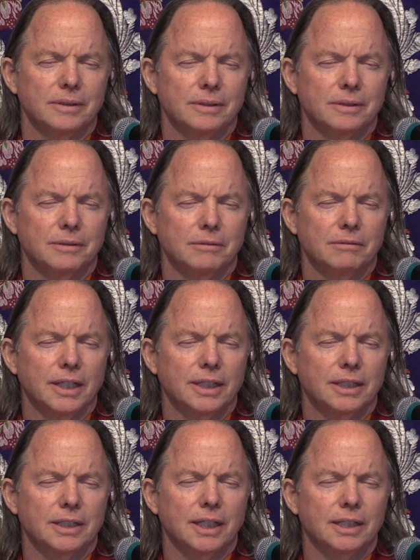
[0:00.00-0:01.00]
So
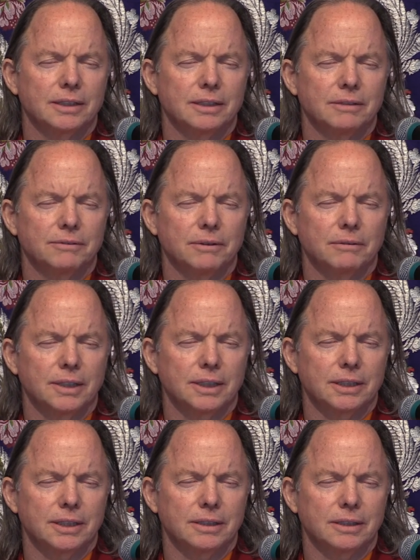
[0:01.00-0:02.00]
recognize it for what
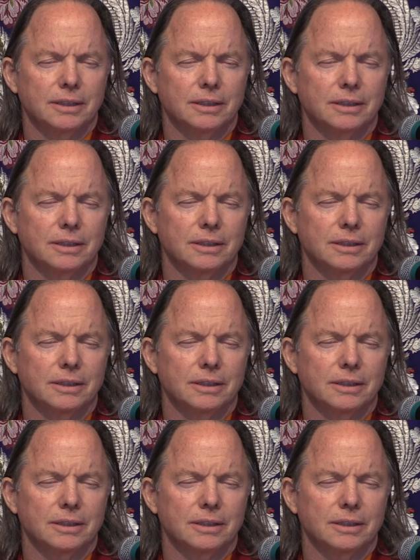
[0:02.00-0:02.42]
it is.